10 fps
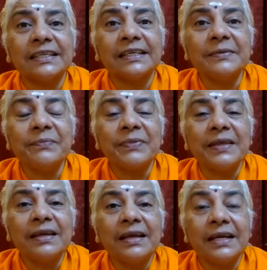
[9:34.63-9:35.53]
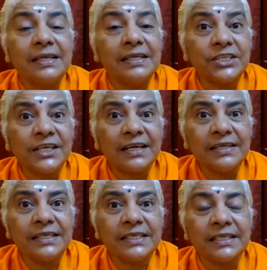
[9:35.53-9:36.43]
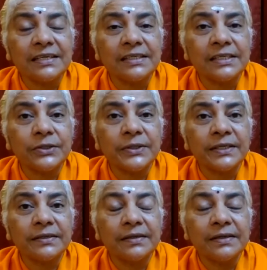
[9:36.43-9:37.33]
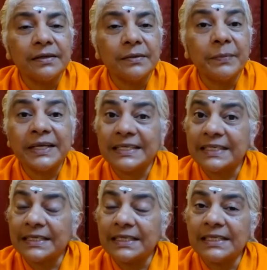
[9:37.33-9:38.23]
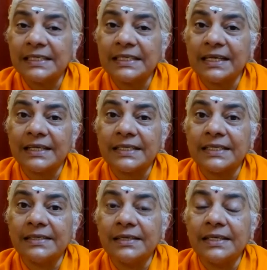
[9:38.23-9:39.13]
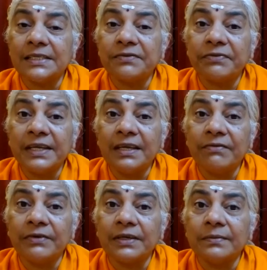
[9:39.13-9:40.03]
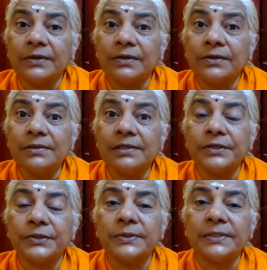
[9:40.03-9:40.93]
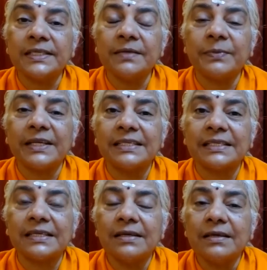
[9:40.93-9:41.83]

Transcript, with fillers: Yeah, and he's challenged as a lawyer but this actor is free from all the roles he plays.